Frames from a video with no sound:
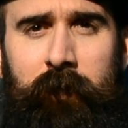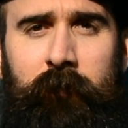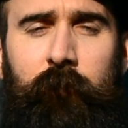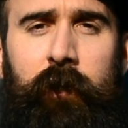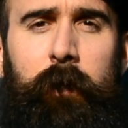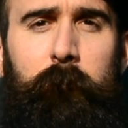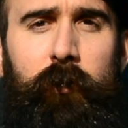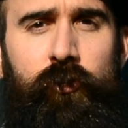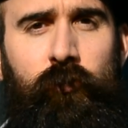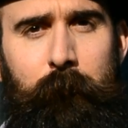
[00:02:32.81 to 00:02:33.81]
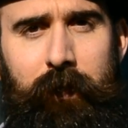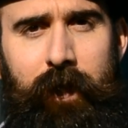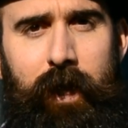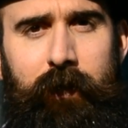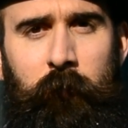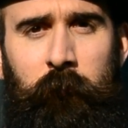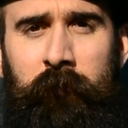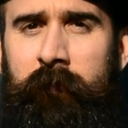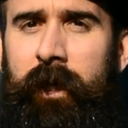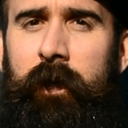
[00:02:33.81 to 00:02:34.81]
because if you keep on trimming at it, it was
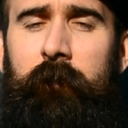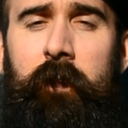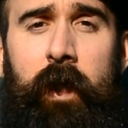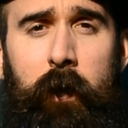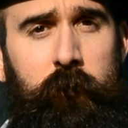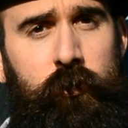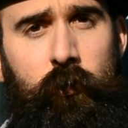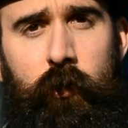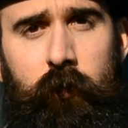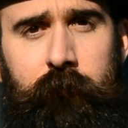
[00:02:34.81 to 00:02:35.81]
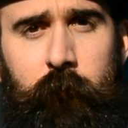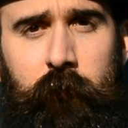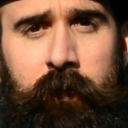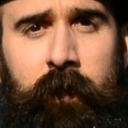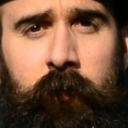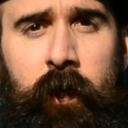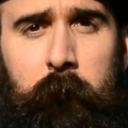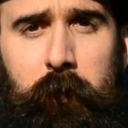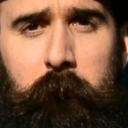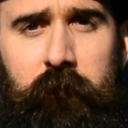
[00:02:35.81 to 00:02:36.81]
going to take even that much longer for you to get an
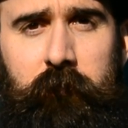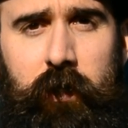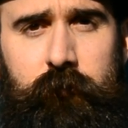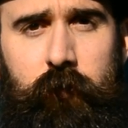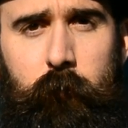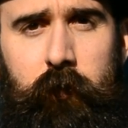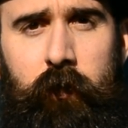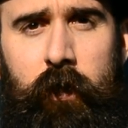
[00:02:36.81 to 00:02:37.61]
epic mustache going.